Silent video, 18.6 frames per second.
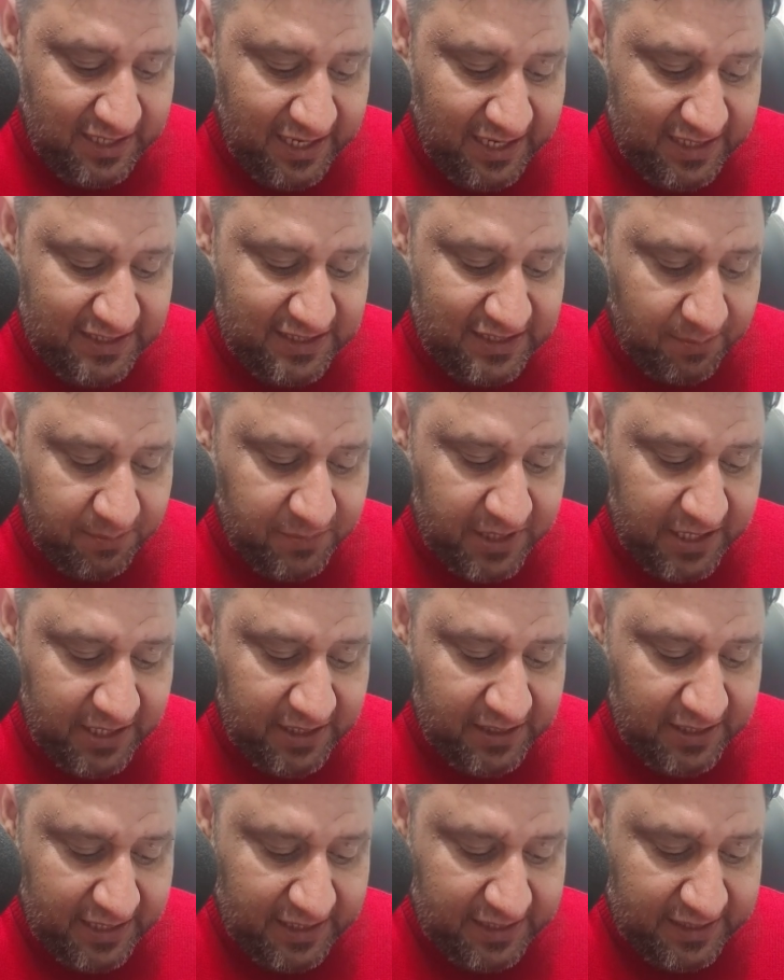There is
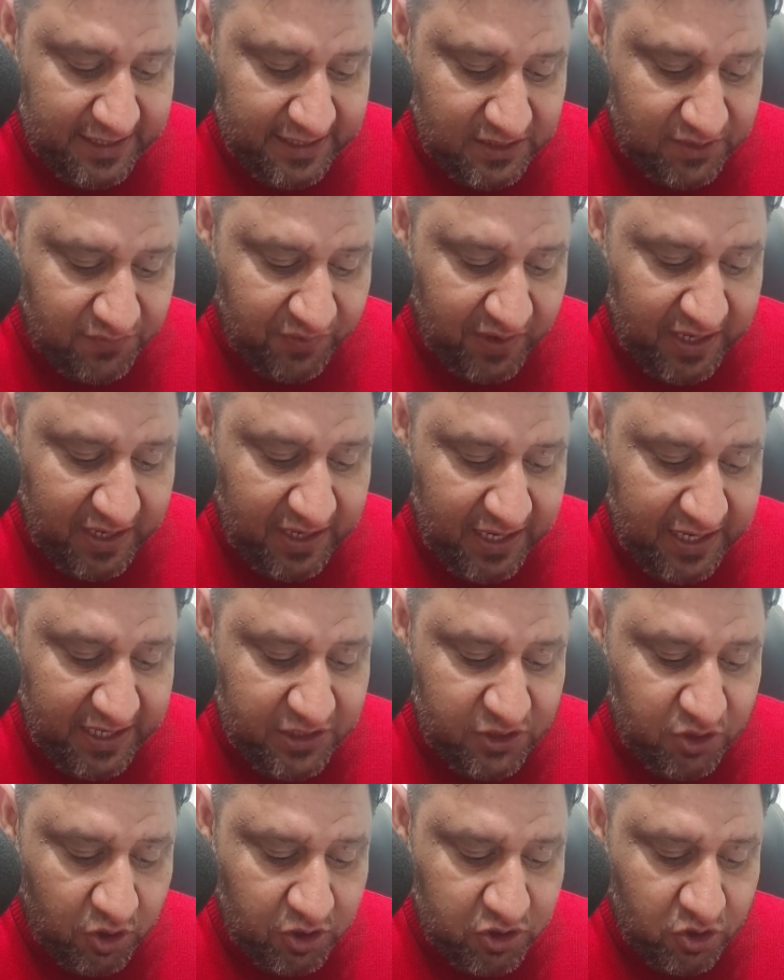something that this fate
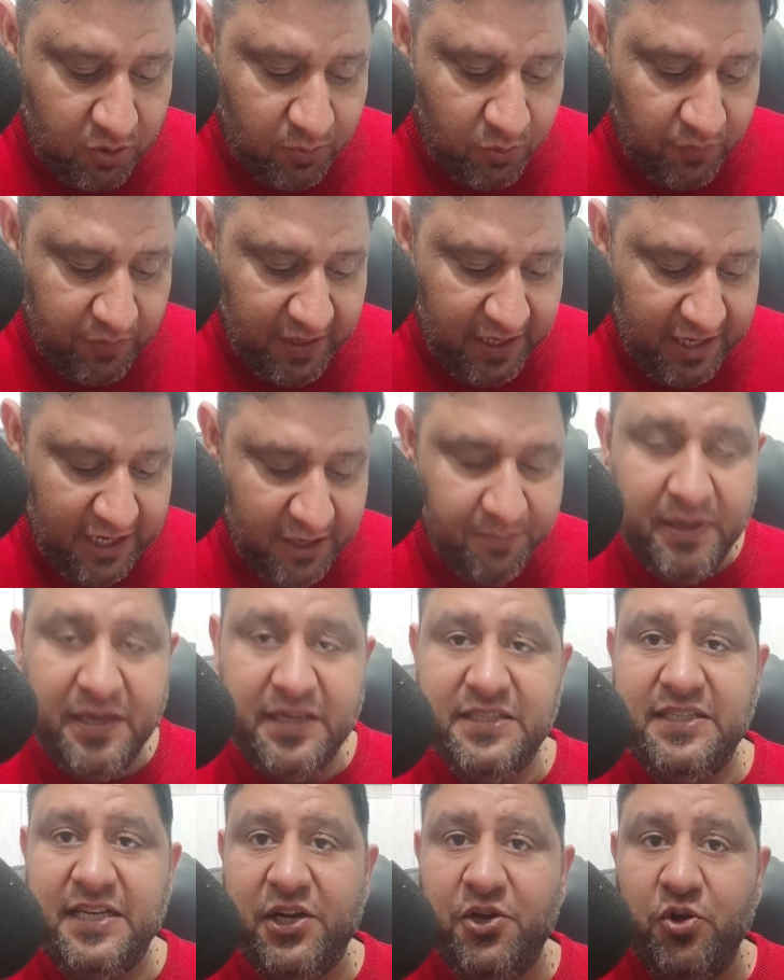line is also moving. It
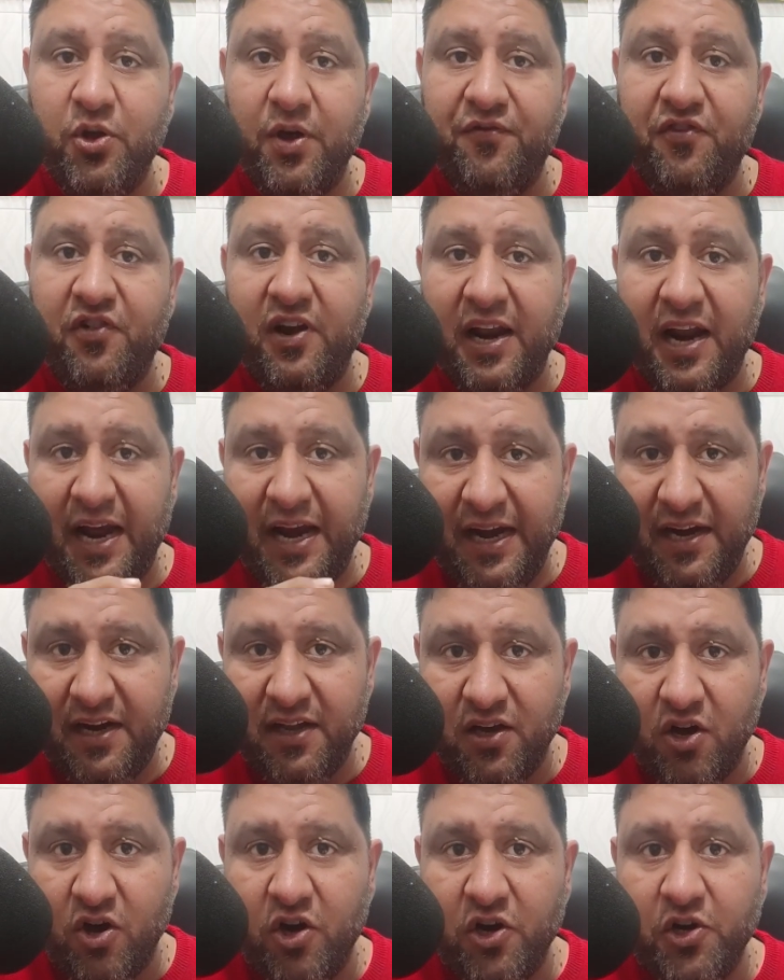means that you have
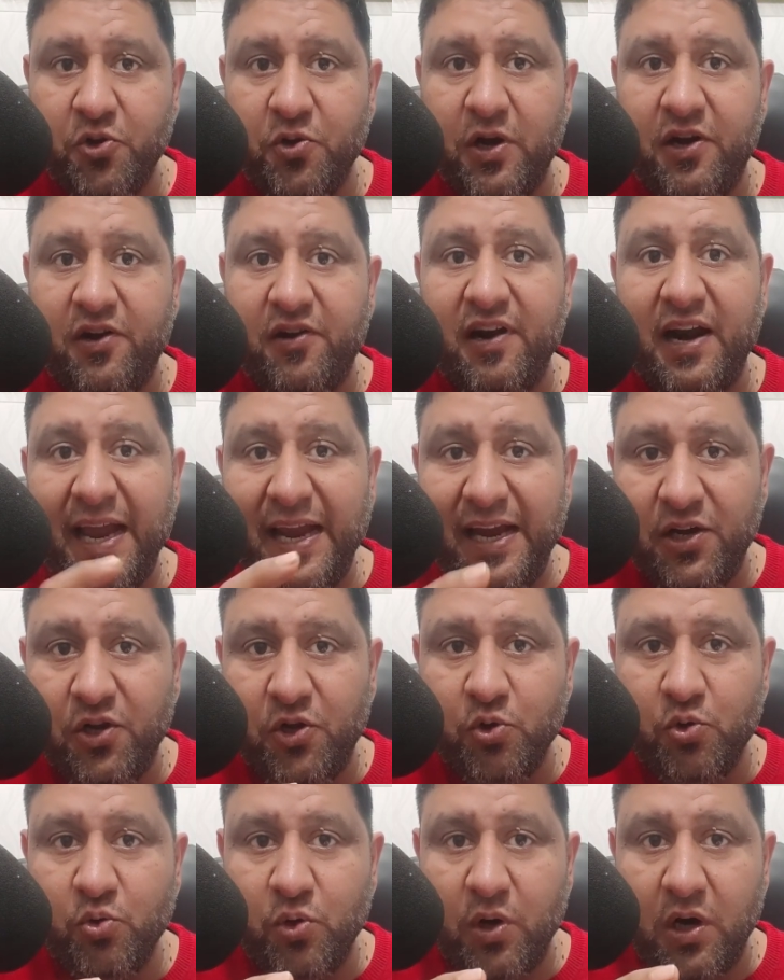tried or you are trying
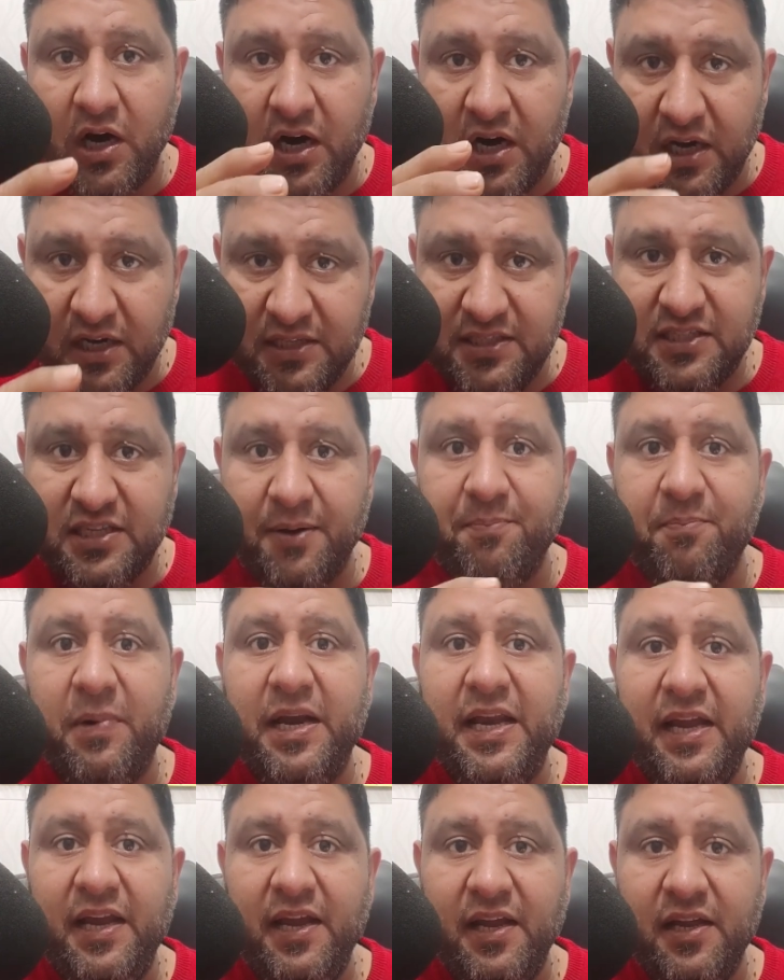to earn some
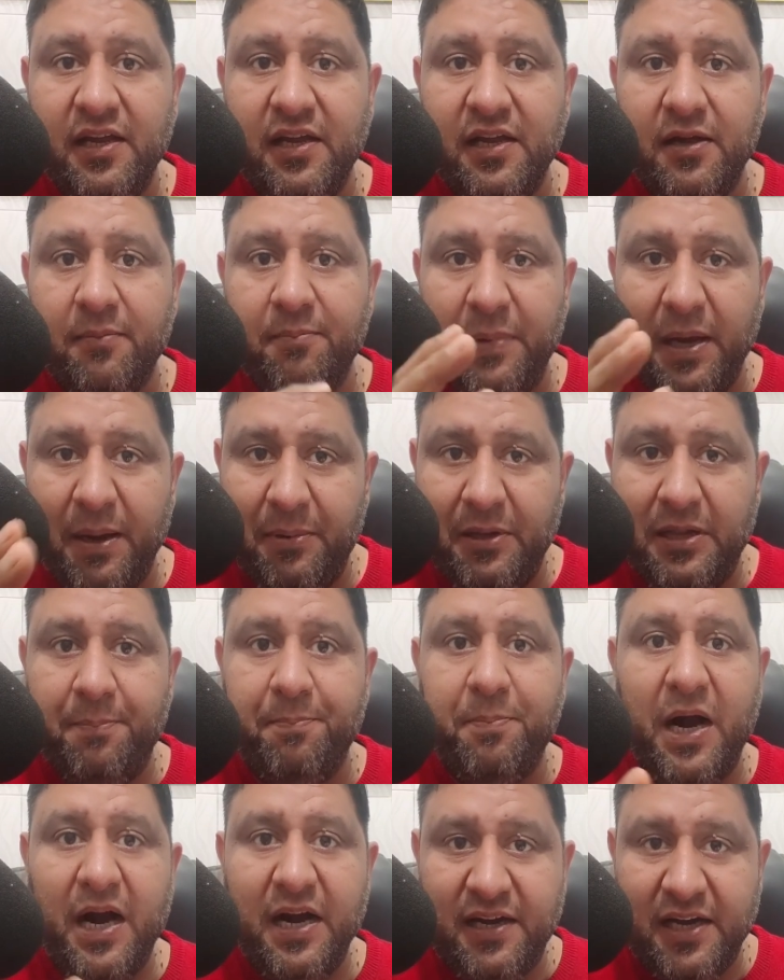money, maybe
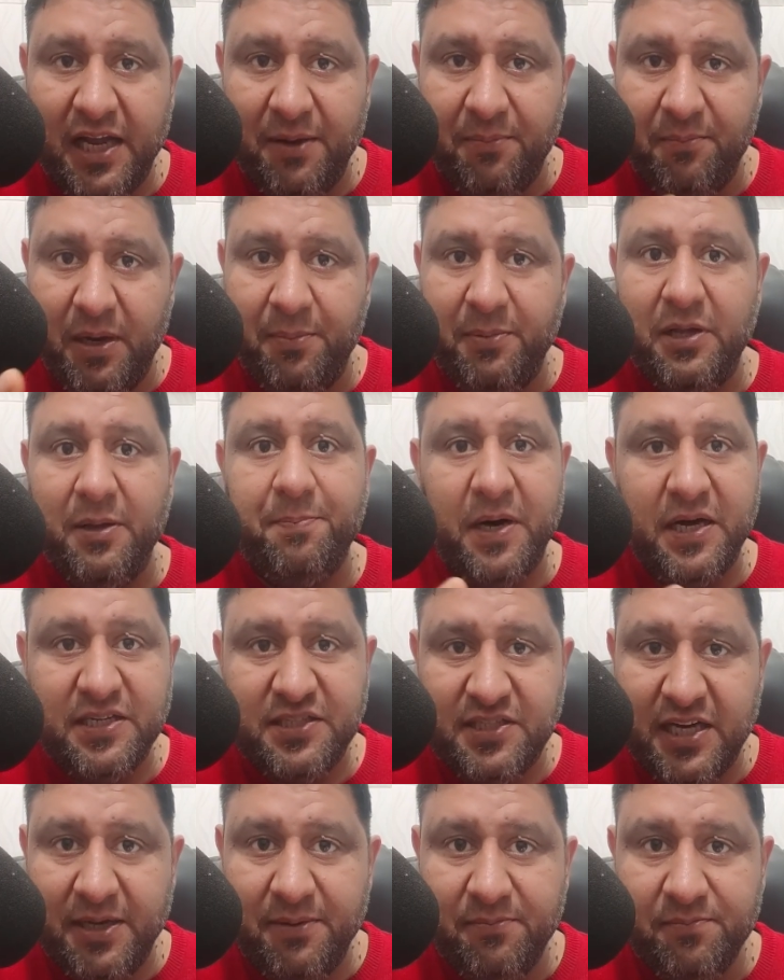the part-time, maybe the
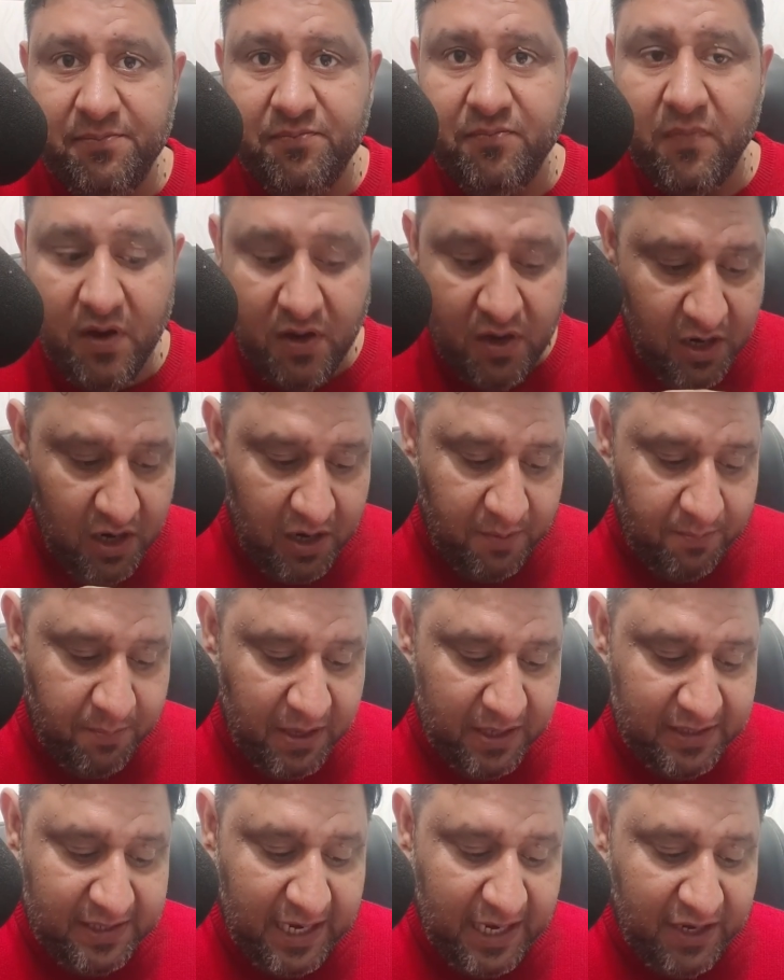pastime,
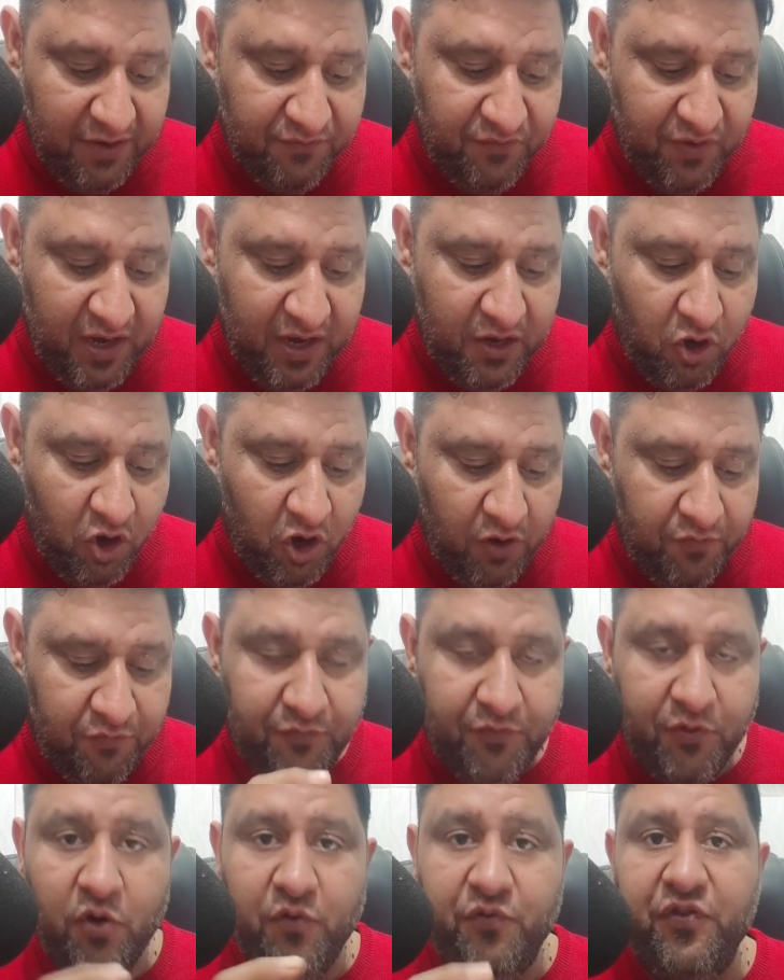but that will not
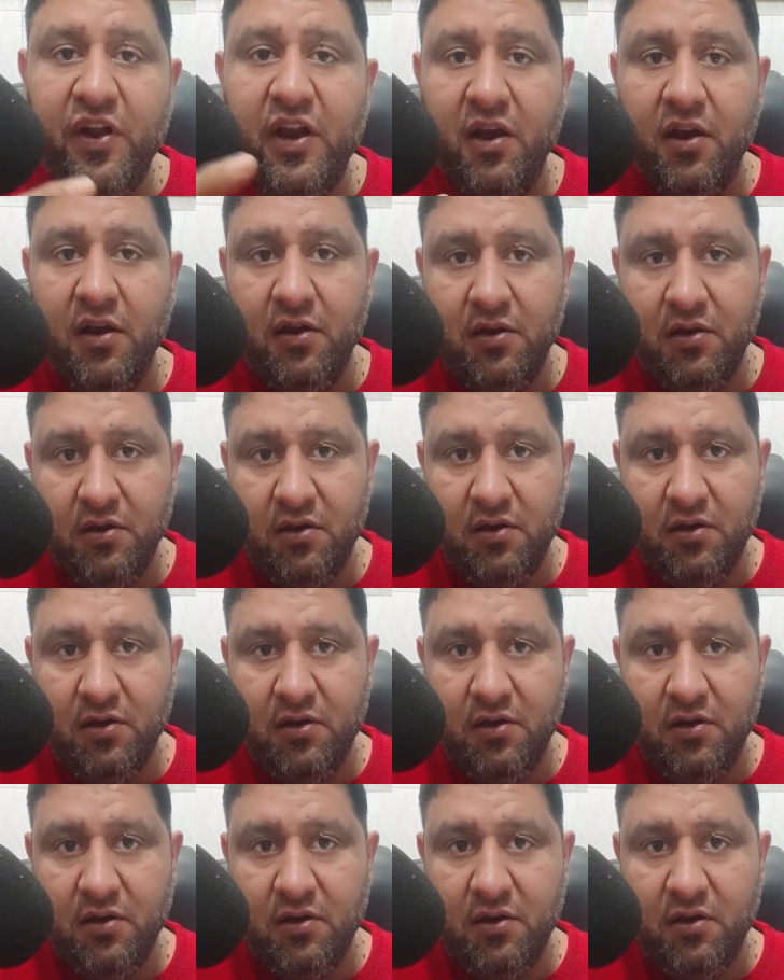fulfill